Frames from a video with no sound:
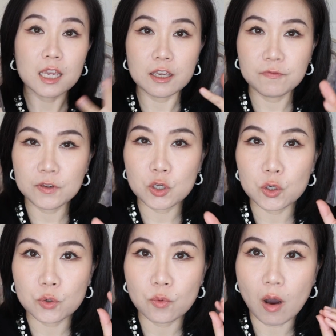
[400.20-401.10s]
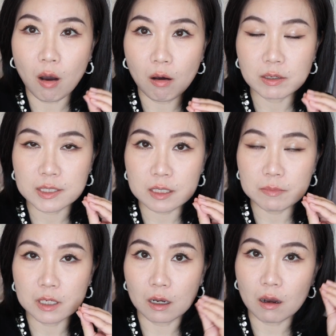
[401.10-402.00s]
If you are
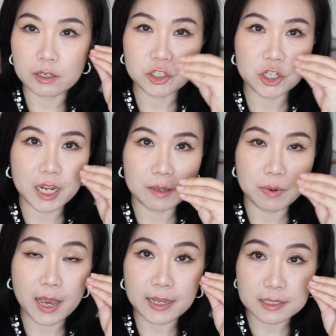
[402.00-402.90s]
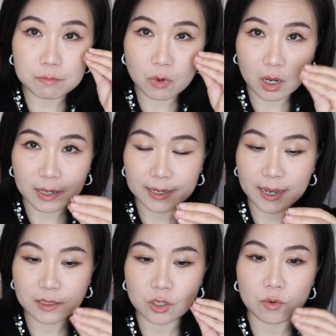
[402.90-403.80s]
similar eye shape as mine
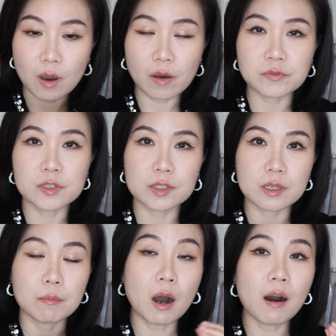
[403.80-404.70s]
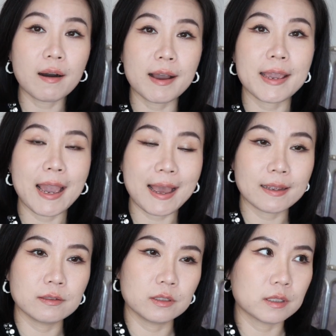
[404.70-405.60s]
and you after some
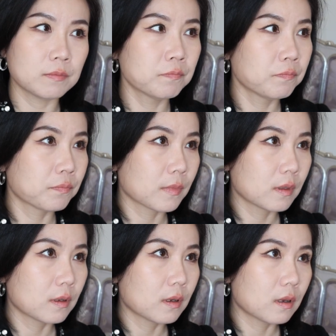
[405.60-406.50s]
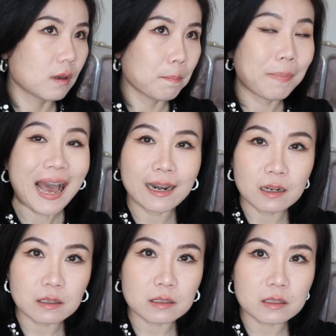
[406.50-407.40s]
high-end
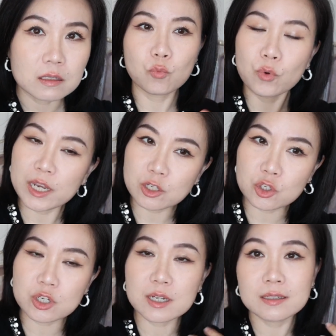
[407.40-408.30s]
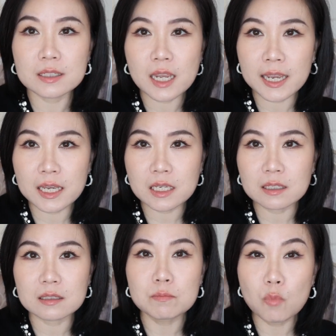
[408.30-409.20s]
palettes which
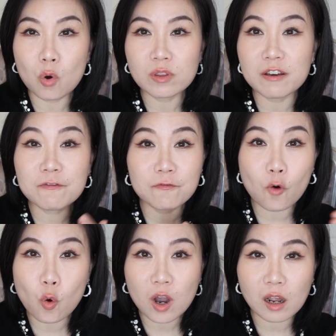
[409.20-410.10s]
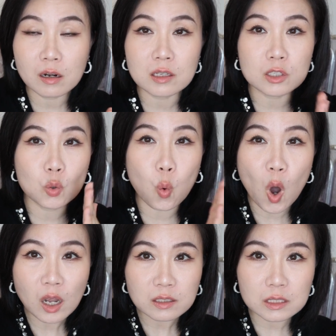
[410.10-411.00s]
contains more than four colors
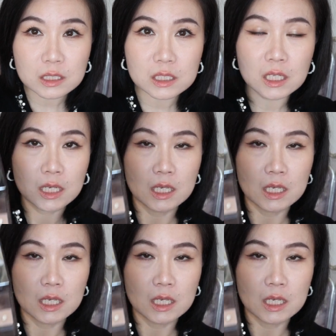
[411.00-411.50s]
quads,